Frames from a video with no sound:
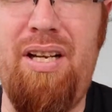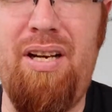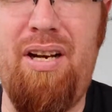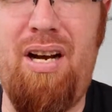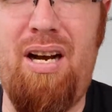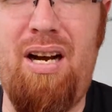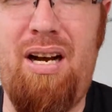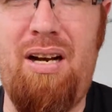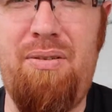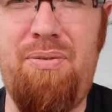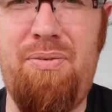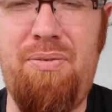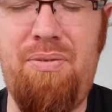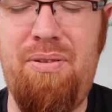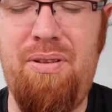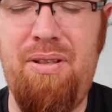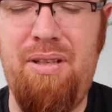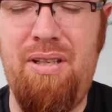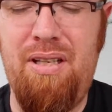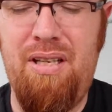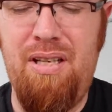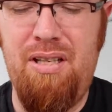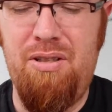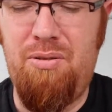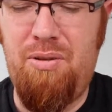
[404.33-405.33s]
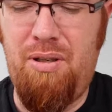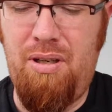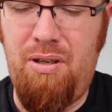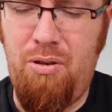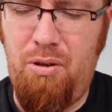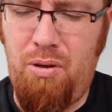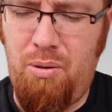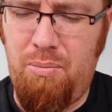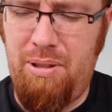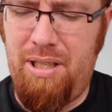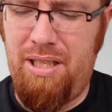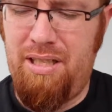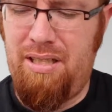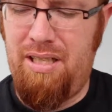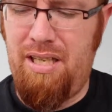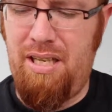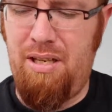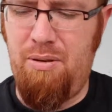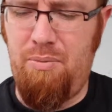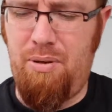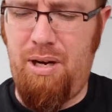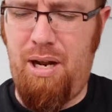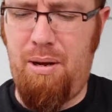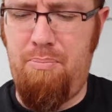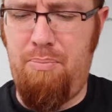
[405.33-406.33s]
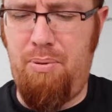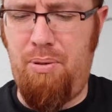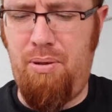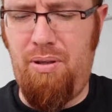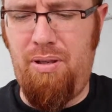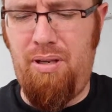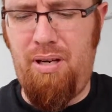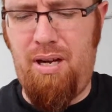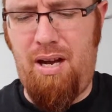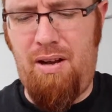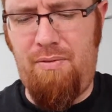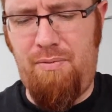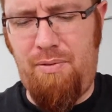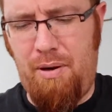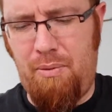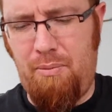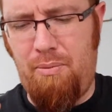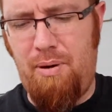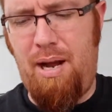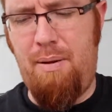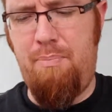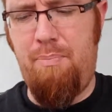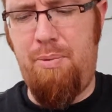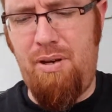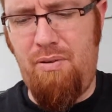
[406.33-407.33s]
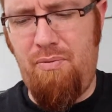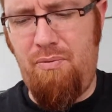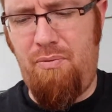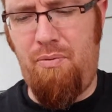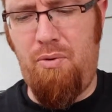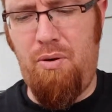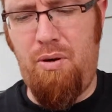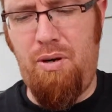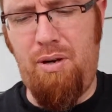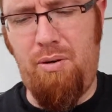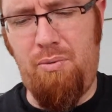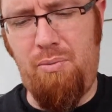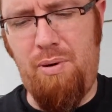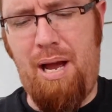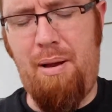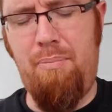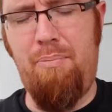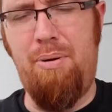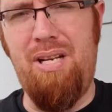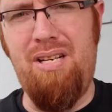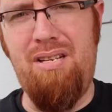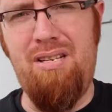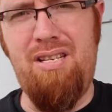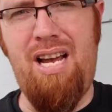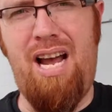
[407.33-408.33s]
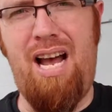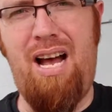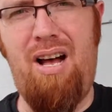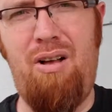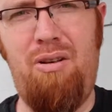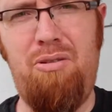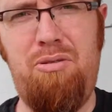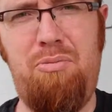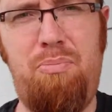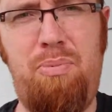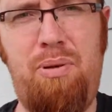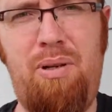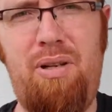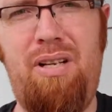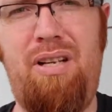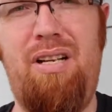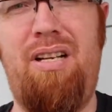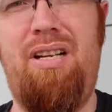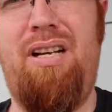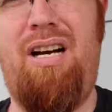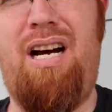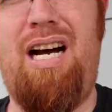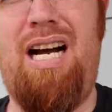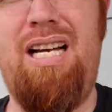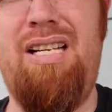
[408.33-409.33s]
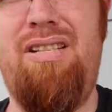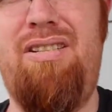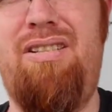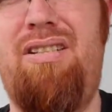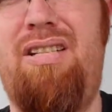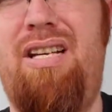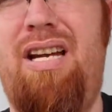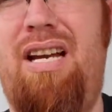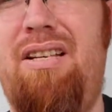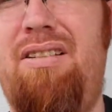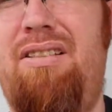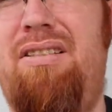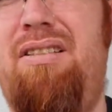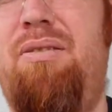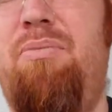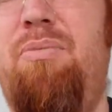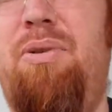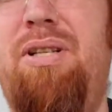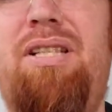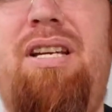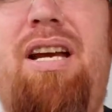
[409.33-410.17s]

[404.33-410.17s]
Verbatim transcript: it off so then normally at the end when I pull it off, I wrap it in foil, wrap it in towels, put it in an ice chest, and we